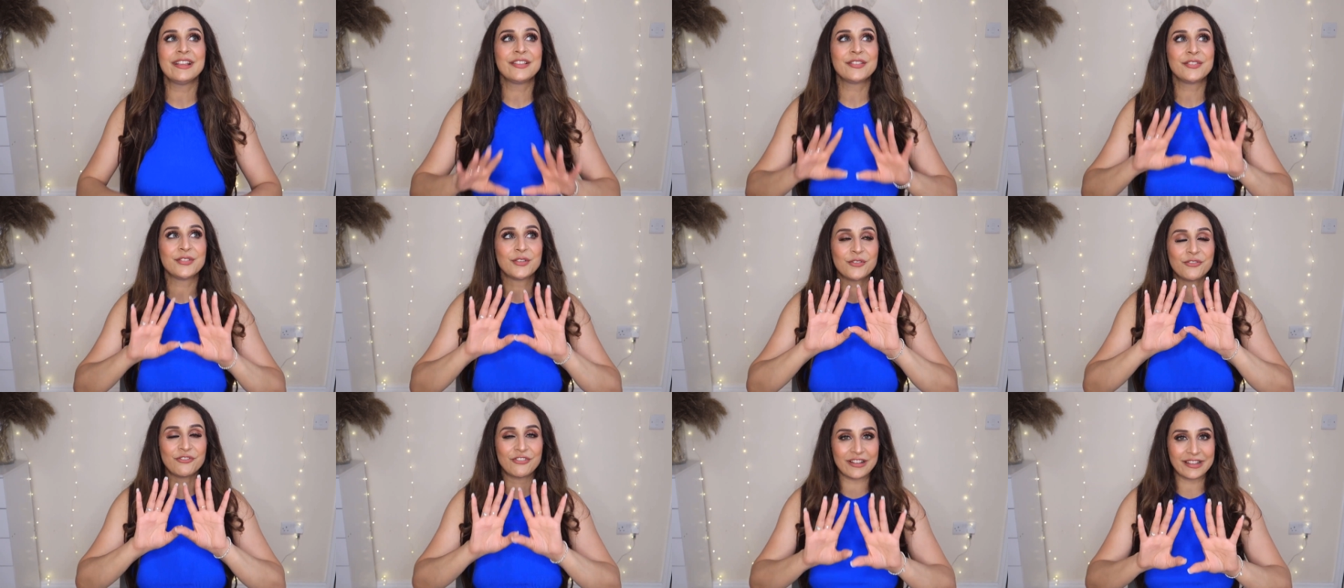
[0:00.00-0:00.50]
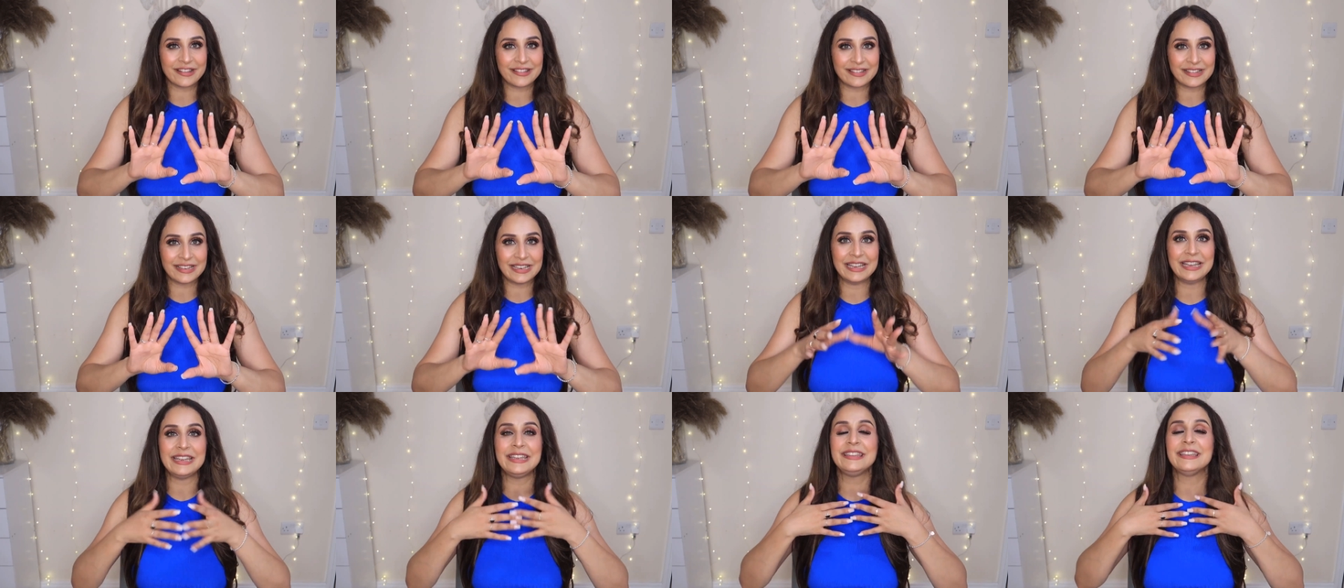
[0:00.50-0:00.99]
So
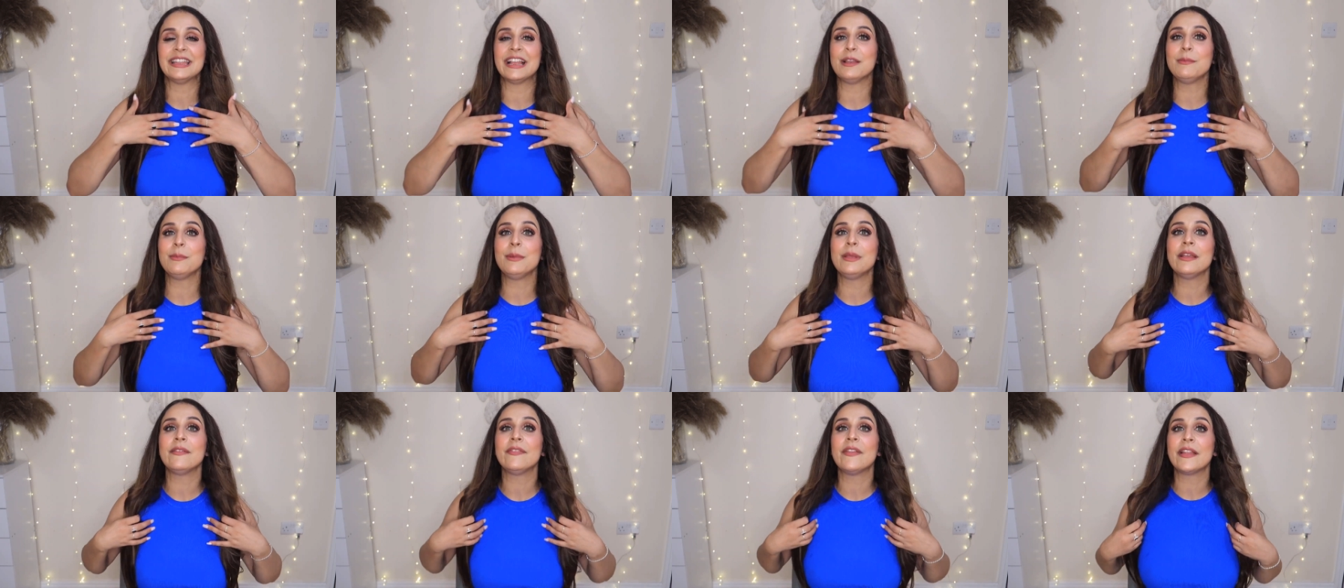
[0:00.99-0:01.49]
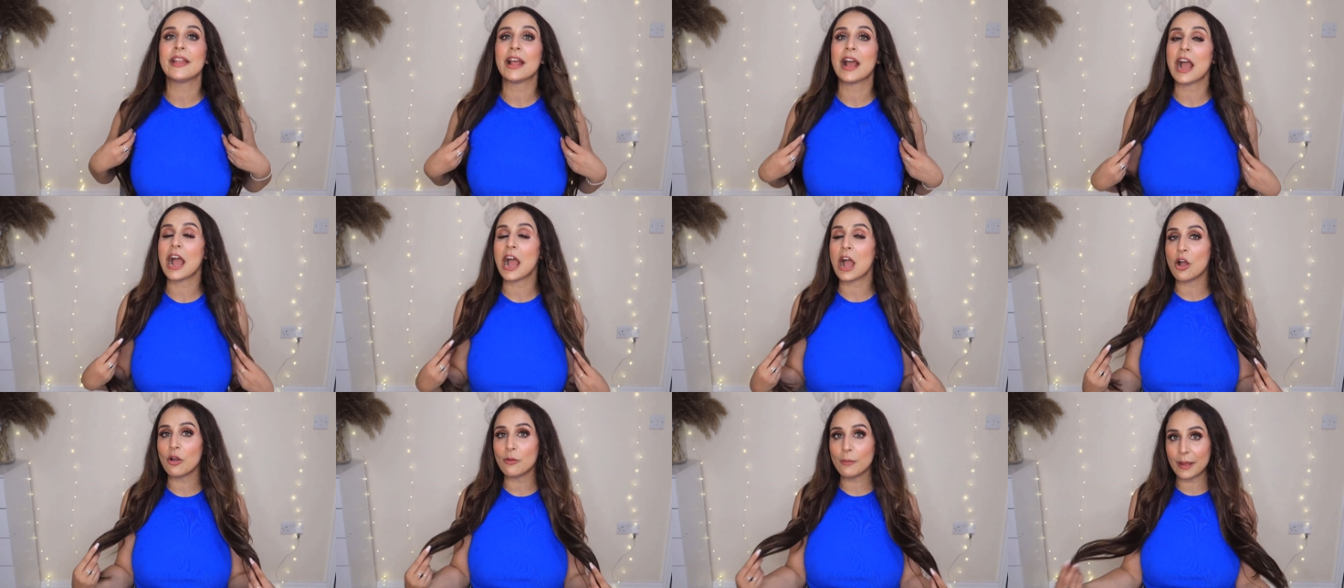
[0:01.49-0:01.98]
firstly, tell me that
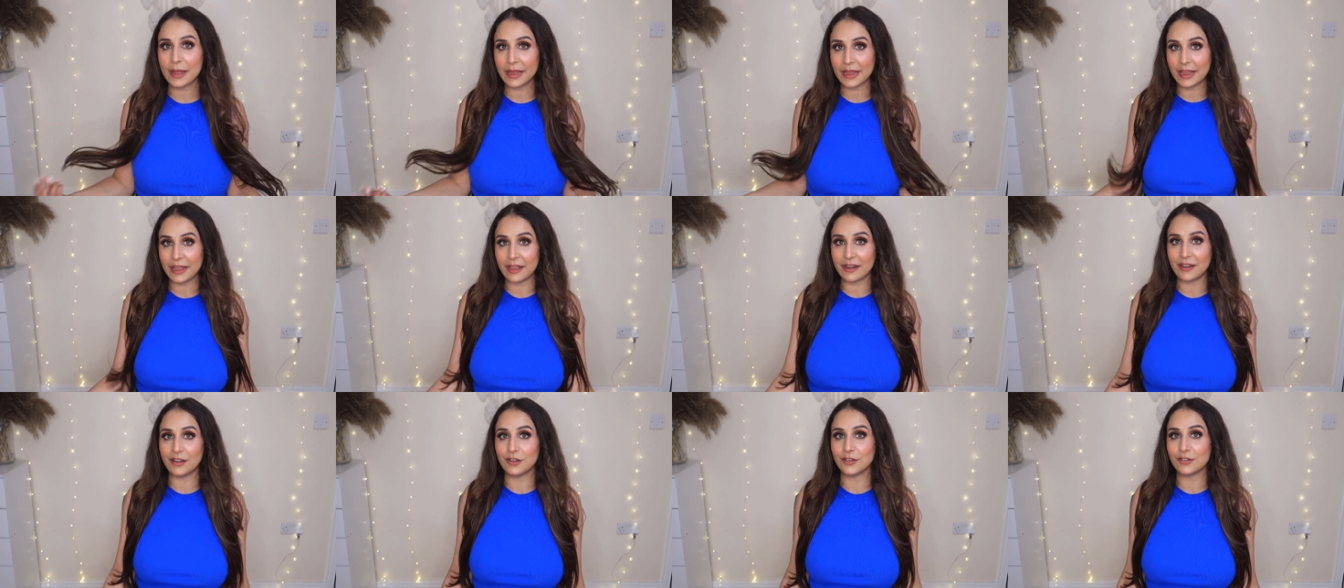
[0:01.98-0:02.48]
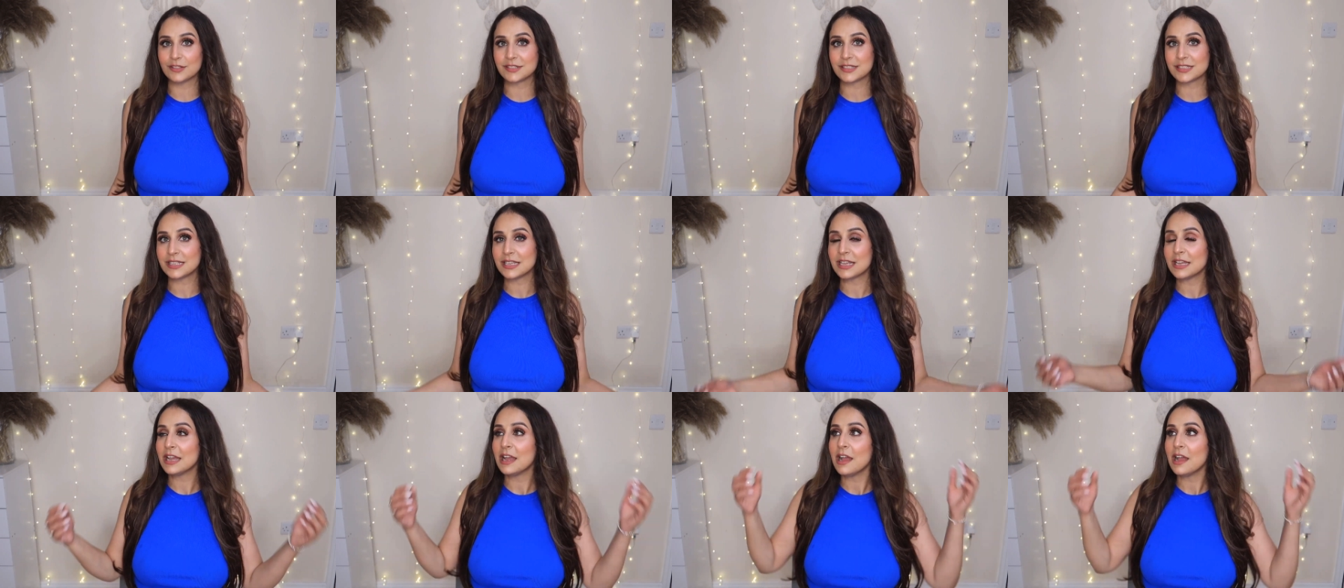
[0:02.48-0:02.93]
how my hair looks.